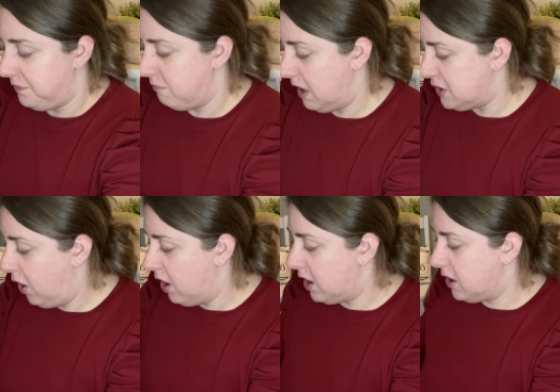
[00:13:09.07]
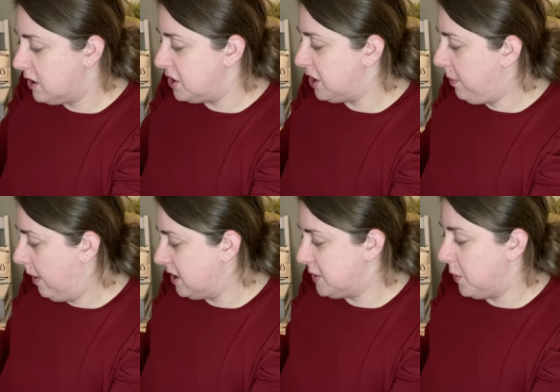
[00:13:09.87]
my daughter, she'll
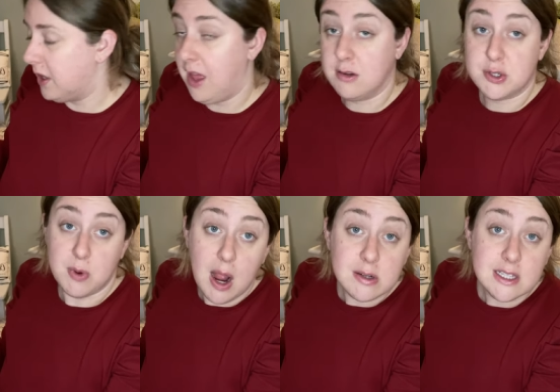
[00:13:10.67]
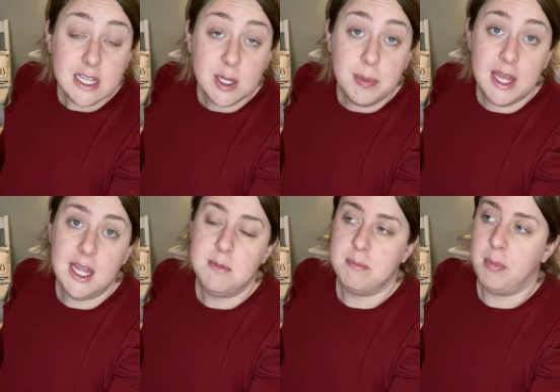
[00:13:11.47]
probably just want to lounge around a little
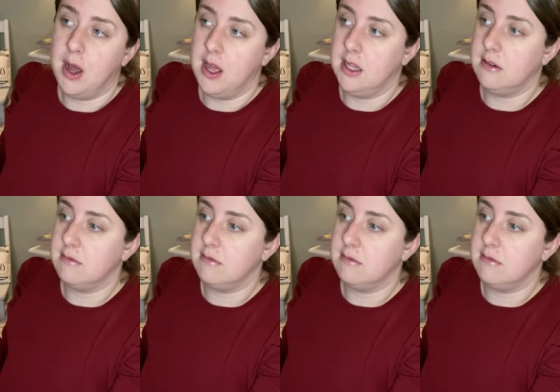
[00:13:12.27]
bit, but